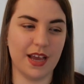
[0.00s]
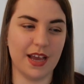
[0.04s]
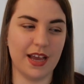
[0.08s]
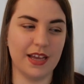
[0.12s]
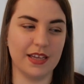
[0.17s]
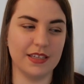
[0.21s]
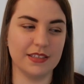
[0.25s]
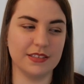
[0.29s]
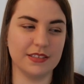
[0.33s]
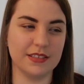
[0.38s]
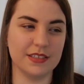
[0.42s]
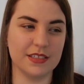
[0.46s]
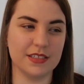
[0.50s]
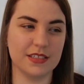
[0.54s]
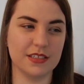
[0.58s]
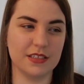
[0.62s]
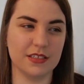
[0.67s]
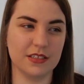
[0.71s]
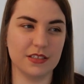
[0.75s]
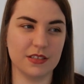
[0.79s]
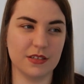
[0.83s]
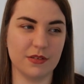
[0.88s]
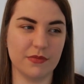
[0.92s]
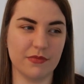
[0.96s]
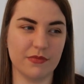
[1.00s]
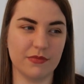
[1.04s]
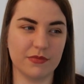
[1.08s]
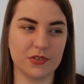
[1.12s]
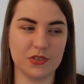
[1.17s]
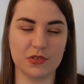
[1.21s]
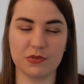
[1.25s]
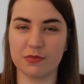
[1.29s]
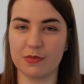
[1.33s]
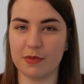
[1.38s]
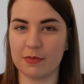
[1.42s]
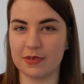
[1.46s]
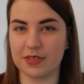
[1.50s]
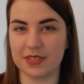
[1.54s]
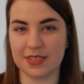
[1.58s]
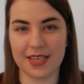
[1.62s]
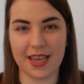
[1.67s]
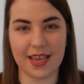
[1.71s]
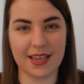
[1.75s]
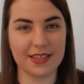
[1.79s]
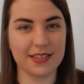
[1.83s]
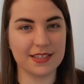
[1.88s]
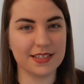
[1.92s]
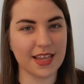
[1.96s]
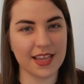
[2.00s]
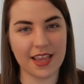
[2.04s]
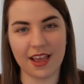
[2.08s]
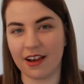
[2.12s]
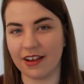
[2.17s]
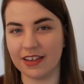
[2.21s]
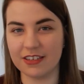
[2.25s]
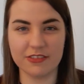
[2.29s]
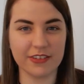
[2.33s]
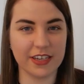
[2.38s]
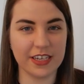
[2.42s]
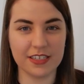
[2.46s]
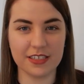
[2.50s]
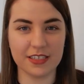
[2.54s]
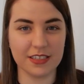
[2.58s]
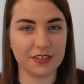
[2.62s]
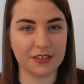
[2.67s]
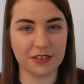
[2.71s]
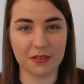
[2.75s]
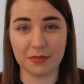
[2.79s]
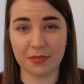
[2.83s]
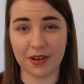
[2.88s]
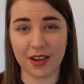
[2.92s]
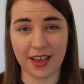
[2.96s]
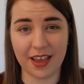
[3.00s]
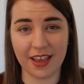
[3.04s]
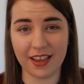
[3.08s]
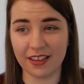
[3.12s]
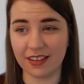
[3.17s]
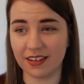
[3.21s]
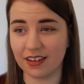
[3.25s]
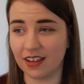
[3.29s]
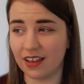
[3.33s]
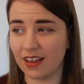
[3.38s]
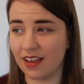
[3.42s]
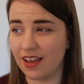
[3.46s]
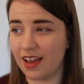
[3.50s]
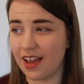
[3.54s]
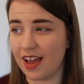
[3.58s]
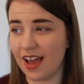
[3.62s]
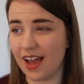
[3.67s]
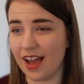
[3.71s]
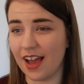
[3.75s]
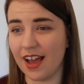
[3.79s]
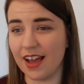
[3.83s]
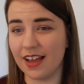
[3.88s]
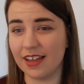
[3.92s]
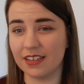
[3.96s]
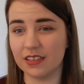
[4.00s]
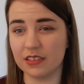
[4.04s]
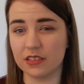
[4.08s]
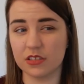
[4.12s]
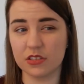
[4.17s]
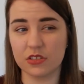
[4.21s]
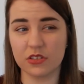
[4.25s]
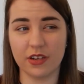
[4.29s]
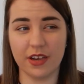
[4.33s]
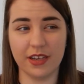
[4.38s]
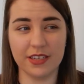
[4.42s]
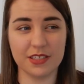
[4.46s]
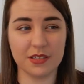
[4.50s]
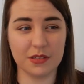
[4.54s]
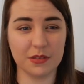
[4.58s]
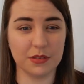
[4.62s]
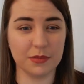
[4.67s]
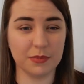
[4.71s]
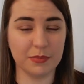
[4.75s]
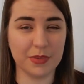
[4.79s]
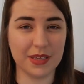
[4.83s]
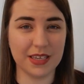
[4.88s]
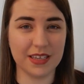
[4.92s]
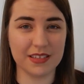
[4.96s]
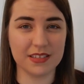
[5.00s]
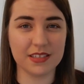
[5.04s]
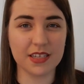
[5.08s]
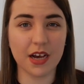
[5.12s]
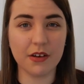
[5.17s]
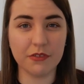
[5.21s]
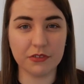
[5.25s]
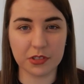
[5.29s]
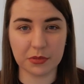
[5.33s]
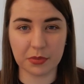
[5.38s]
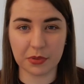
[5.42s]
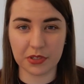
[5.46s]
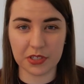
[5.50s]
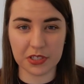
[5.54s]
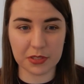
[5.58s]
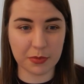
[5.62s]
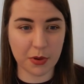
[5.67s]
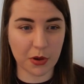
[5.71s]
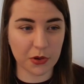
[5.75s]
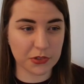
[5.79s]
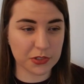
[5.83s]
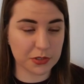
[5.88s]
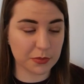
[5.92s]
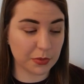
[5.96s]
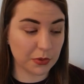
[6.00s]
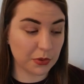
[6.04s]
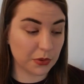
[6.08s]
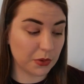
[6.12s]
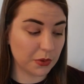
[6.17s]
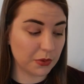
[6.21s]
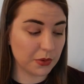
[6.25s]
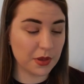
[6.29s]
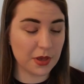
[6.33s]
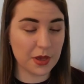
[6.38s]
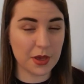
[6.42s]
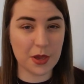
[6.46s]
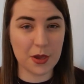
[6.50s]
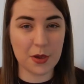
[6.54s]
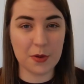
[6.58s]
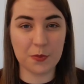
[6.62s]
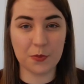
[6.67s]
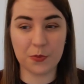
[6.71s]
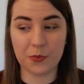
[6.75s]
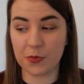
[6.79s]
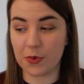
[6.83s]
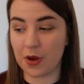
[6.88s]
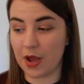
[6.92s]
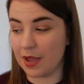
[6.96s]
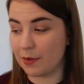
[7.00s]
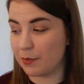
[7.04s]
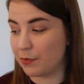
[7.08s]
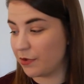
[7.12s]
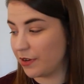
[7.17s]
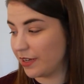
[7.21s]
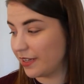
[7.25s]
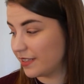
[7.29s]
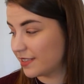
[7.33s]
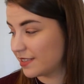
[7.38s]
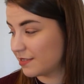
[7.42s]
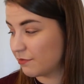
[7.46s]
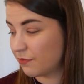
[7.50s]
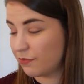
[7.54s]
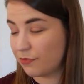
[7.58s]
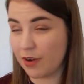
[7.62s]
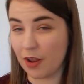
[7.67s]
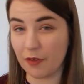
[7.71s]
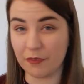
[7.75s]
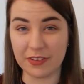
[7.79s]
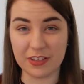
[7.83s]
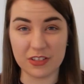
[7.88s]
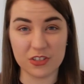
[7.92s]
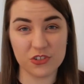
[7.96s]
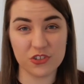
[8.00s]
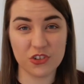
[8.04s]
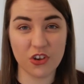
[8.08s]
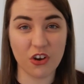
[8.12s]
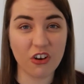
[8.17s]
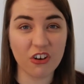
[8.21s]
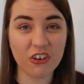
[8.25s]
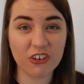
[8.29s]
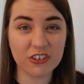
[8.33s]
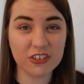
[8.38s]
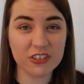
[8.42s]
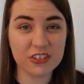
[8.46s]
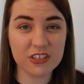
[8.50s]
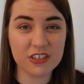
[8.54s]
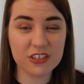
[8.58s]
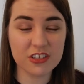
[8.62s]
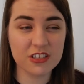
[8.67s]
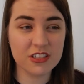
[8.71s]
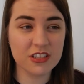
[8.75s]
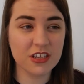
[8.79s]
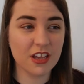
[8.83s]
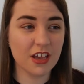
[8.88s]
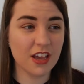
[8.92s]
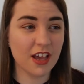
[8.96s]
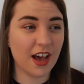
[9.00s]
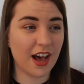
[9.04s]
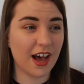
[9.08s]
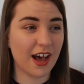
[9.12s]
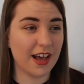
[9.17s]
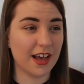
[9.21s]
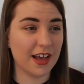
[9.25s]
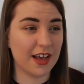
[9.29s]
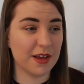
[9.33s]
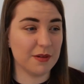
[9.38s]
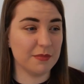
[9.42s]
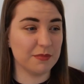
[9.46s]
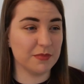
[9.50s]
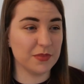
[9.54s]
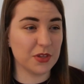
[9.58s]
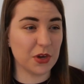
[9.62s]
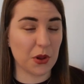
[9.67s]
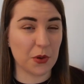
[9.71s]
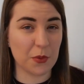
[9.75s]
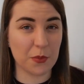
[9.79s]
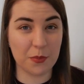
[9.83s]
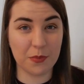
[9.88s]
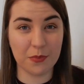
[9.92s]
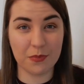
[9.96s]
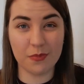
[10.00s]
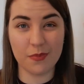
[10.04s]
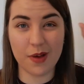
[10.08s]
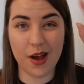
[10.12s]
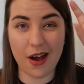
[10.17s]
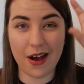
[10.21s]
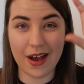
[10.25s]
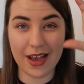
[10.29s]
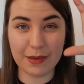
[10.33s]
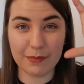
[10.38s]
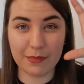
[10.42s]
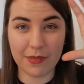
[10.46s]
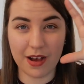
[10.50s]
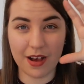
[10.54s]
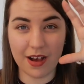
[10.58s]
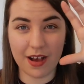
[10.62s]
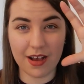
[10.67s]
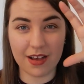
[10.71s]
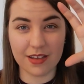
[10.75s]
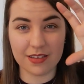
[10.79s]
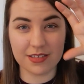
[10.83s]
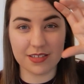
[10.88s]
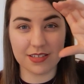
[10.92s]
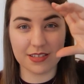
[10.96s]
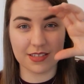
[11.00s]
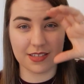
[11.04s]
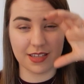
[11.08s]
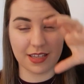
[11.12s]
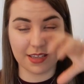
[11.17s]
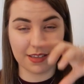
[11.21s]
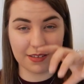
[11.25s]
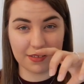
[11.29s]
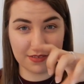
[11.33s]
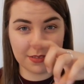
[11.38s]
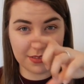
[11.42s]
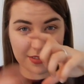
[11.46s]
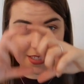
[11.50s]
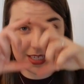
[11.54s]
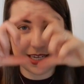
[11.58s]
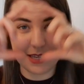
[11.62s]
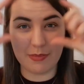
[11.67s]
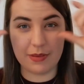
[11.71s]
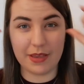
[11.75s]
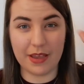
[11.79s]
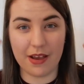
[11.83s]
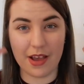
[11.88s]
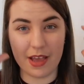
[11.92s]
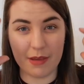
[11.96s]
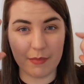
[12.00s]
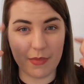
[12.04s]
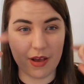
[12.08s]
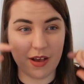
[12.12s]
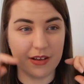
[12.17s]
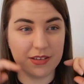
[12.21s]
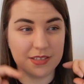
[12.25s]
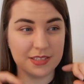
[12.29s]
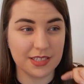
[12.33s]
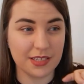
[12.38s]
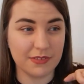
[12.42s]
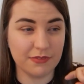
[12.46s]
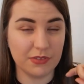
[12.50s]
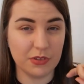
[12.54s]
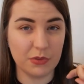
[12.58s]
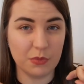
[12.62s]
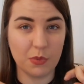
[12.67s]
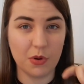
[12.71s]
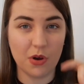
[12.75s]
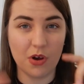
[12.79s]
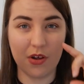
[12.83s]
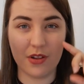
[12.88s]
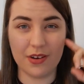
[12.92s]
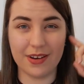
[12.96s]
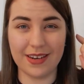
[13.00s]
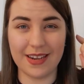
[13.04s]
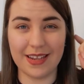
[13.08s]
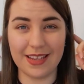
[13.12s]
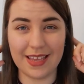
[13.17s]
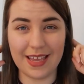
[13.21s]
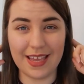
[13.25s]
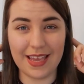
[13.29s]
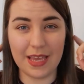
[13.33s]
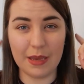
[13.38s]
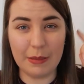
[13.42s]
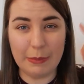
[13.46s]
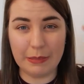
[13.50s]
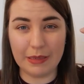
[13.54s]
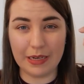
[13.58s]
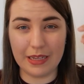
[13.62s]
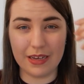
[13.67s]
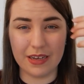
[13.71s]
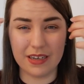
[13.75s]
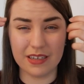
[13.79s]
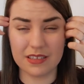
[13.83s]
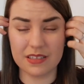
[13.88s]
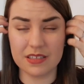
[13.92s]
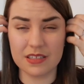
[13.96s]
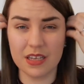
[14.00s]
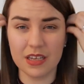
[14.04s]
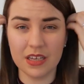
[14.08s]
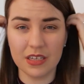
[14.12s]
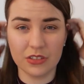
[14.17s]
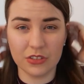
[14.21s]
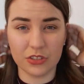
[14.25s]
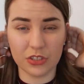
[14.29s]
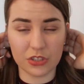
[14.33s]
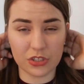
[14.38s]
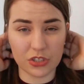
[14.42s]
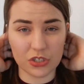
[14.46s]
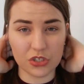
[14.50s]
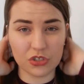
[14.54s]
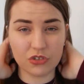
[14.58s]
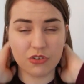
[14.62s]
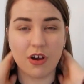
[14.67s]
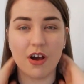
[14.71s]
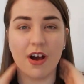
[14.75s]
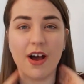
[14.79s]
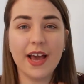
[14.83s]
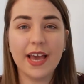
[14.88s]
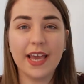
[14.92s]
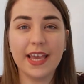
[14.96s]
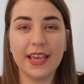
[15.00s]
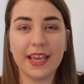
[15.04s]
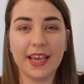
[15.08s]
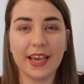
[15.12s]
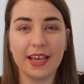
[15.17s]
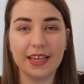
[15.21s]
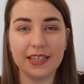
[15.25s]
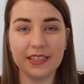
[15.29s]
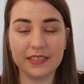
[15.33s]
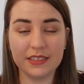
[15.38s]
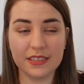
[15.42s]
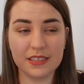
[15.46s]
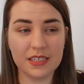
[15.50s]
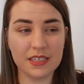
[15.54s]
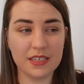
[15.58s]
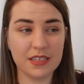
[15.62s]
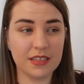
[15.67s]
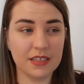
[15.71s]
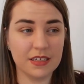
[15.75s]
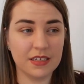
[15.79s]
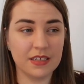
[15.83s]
And just remember to stay hydrated on a plane and try to be as comfortable as possible. I bring some fluffy socks, eye masks, like sleeping eye masks if you want, earplugs, just to try and